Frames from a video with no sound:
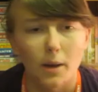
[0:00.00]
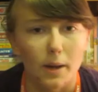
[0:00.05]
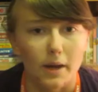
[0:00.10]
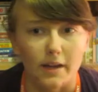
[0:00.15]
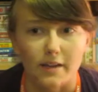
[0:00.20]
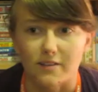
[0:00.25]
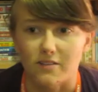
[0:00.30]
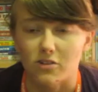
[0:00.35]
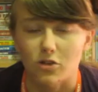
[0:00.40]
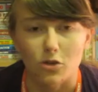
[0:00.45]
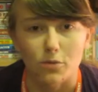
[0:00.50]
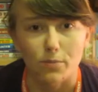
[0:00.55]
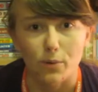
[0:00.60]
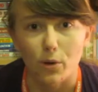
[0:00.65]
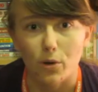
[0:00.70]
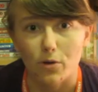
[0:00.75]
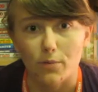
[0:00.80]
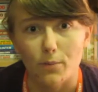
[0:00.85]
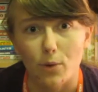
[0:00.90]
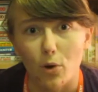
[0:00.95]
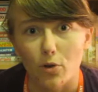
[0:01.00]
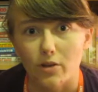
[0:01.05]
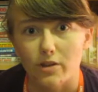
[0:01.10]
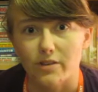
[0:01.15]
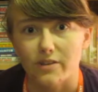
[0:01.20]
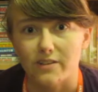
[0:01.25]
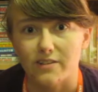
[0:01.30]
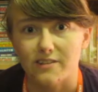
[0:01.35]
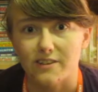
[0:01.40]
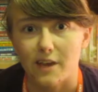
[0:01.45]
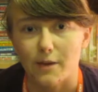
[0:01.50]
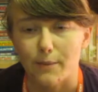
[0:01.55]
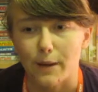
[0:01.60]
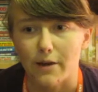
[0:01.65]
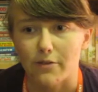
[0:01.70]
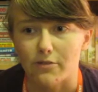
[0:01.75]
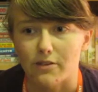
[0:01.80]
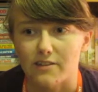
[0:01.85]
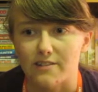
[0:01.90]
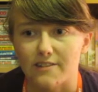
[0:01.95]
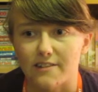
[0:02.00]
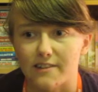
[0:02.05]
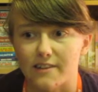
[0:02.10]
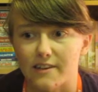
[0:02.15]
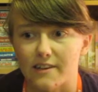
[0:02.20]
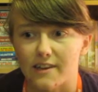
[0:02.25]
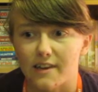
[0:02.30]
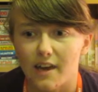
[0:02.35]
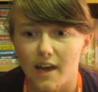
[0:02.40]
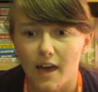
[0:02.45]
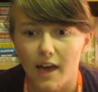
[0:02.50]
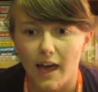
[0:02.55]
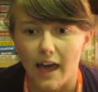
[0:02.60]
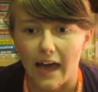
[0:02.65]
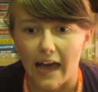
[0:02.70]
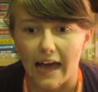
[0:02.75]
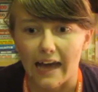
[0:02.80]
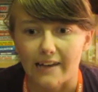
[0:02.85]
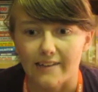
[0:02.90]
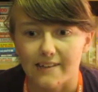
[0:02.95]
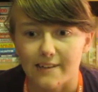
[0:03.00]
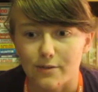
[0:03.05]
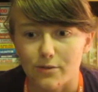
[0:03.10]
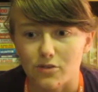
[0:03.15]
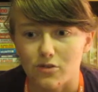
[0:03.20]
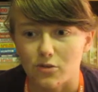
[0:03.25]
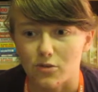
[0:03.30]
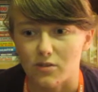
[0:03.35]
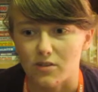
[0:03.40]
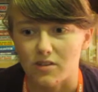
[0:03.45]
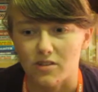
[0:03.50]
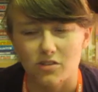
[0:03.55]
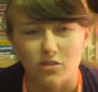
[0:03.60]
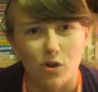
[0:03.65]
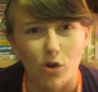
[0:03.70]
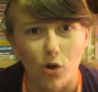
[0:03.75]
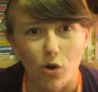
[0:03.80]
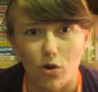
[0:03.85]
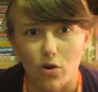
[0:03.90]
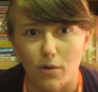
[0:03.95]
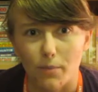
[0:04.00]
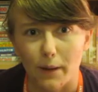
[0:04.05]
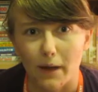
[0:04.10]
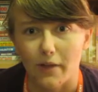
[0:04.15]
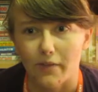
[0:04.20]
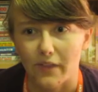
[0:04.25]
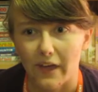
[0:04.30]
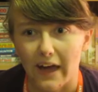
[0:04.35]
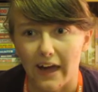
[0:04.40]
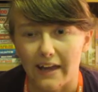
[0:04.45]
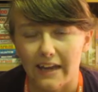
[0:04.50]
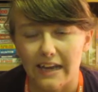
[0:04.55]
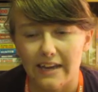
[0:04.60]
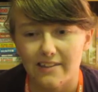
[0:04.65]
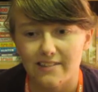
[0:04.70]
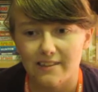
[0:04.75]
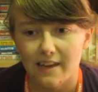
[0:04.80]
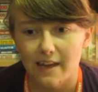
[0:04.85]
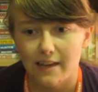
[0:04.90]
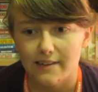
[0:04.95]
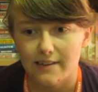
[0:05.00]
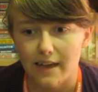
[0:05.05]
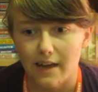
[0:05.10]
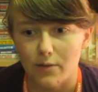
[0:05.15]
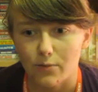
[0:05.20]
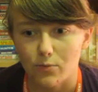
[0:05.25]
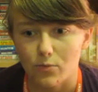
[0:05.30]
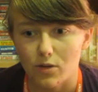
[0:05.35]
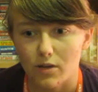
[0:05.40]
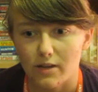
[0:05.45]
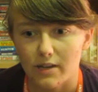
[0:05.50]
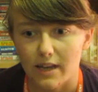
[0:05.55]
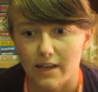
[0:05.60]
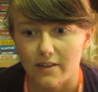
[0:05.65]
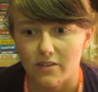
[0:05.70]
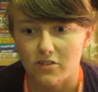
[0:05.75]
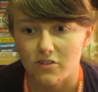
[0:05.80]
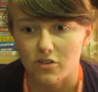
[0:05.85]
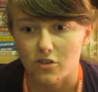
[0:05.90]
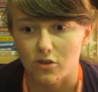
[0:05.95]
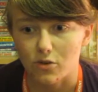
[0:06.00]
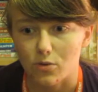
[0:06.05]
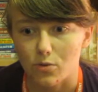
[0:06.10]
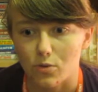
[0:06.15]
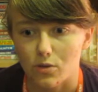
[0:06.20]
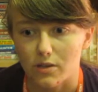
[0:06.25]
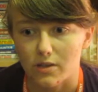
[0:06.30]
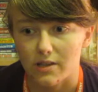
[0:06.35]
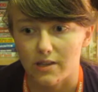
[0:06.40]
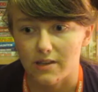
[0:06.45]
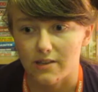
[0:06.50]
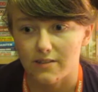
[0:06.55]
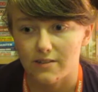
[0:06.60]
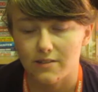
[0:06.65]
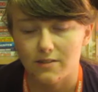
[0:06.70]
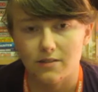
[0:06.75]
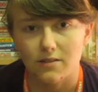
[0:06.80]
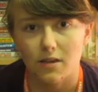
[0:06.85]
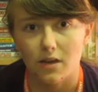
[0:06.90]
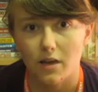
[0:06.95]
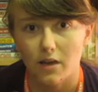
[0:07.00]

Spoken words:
His new book, More Than This, came out recently, and he was doing this talk about that, and I sat down next to this